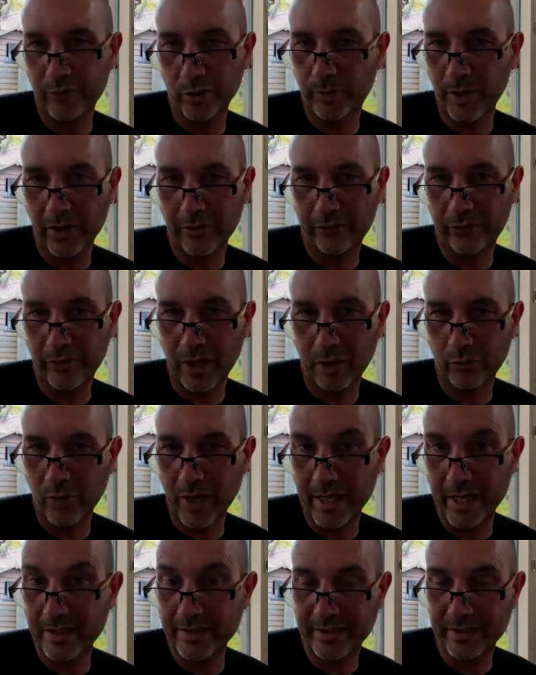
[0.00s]
have your
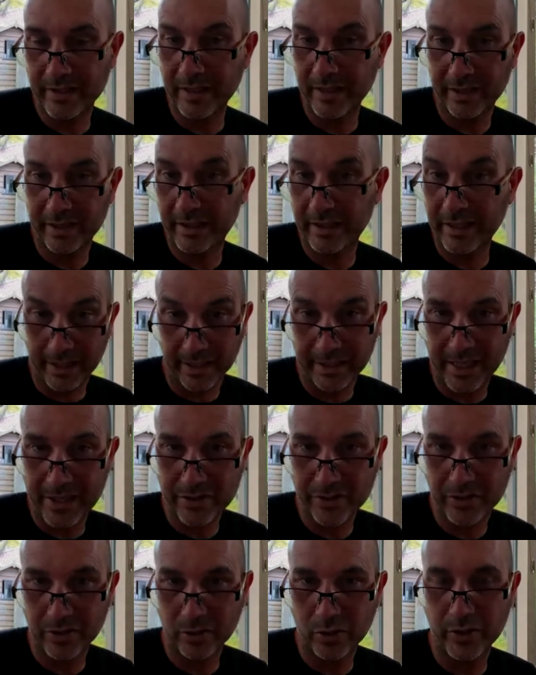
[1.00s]
profile raised and
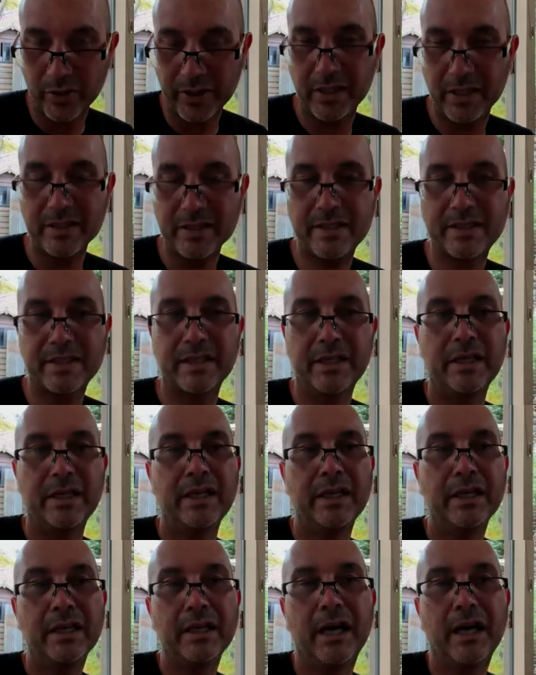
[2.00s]
get a national
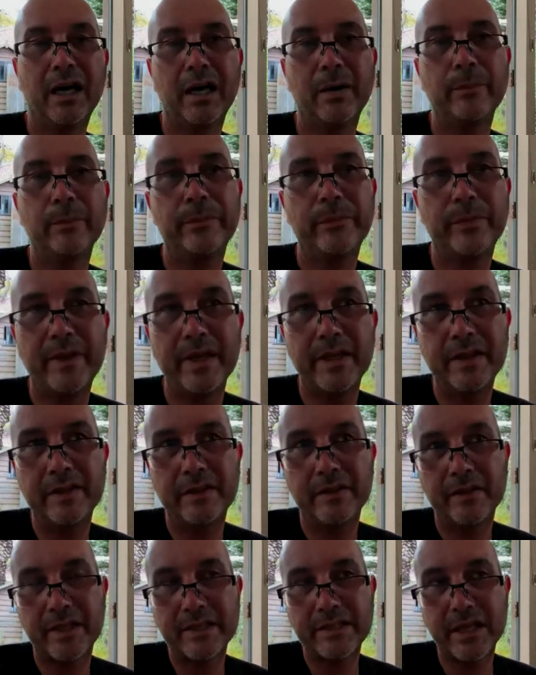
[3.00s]
audience.
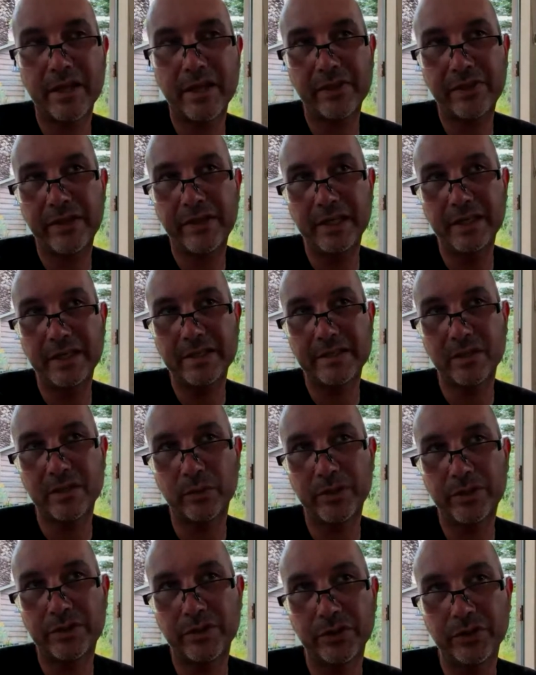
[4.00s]
Then there's other
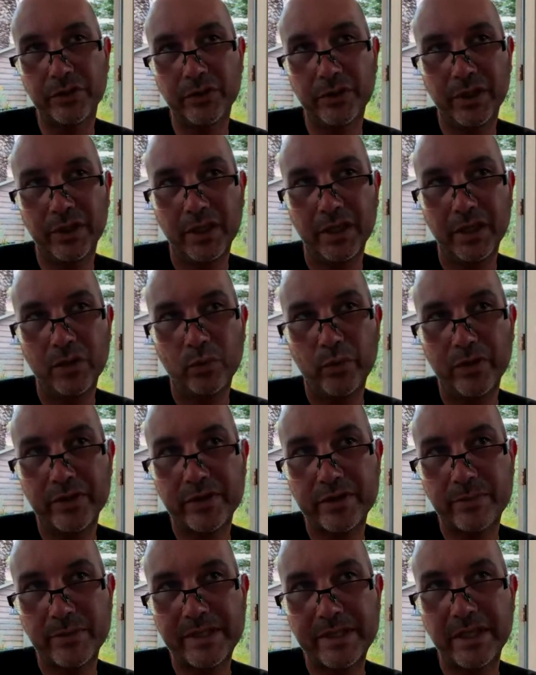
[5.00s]
things that we do
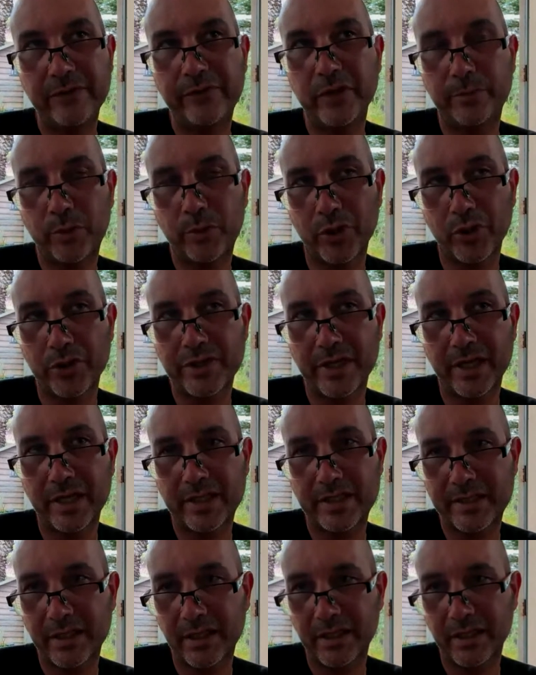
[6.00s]
with
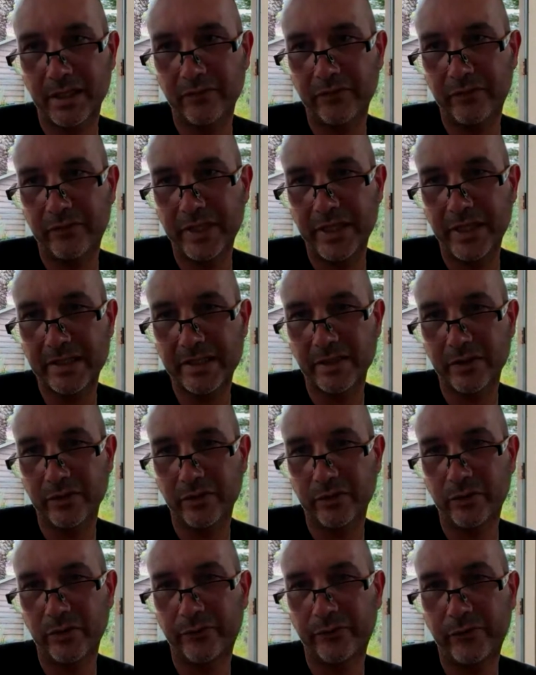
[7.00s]
specific projects.
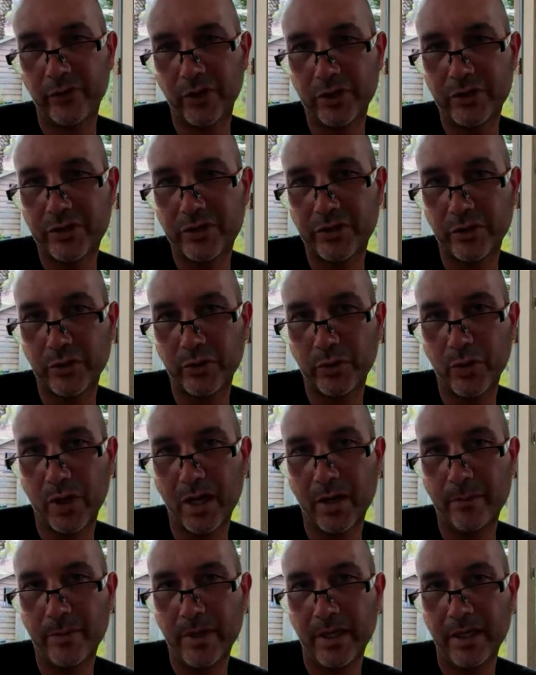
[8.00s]
Vanessa referred
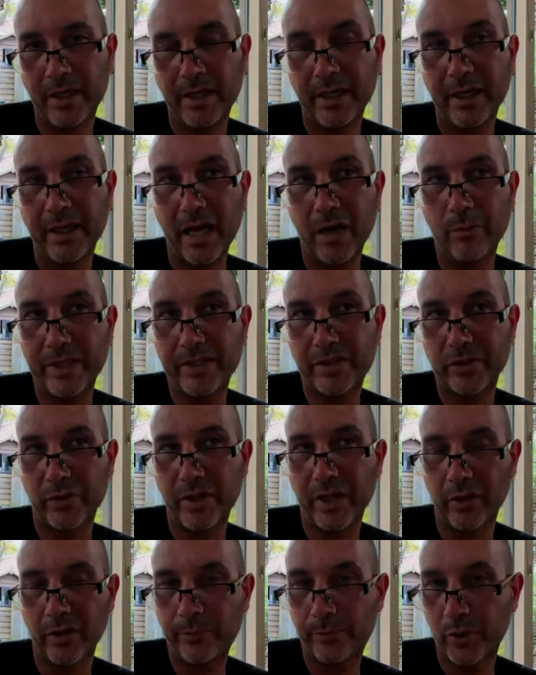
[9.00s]
to
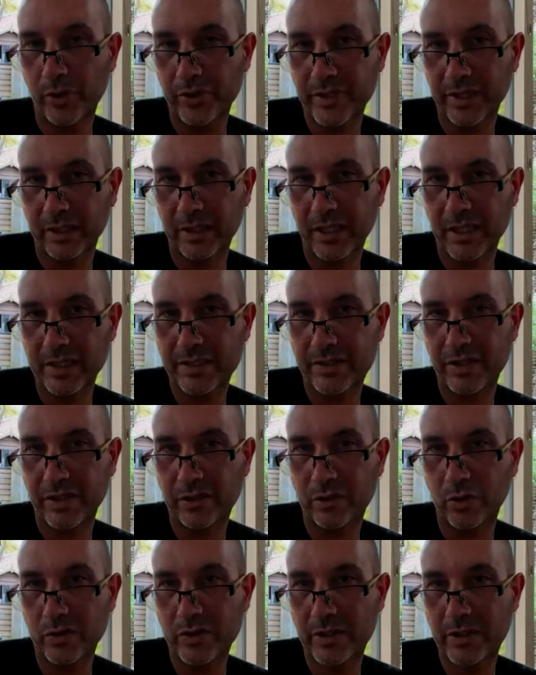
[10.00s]
our mental health project
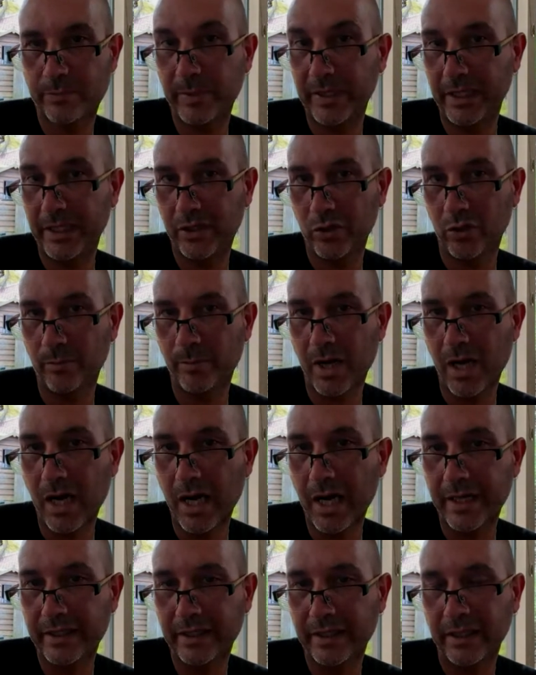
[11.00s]
last year called Speak
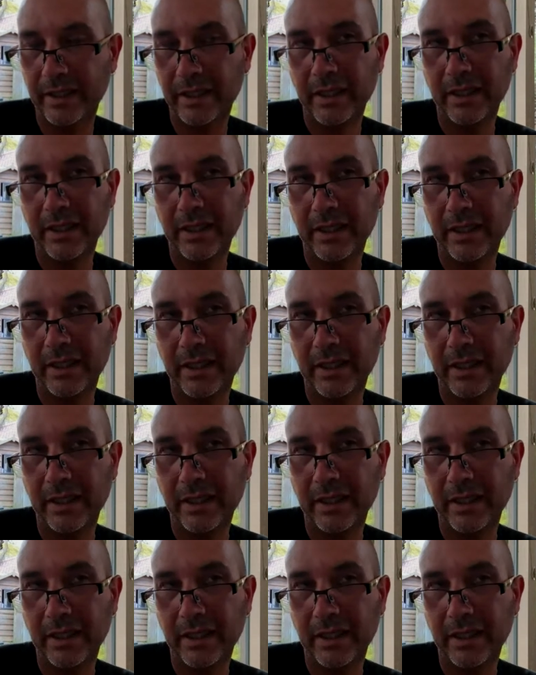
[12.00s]
Your Mind.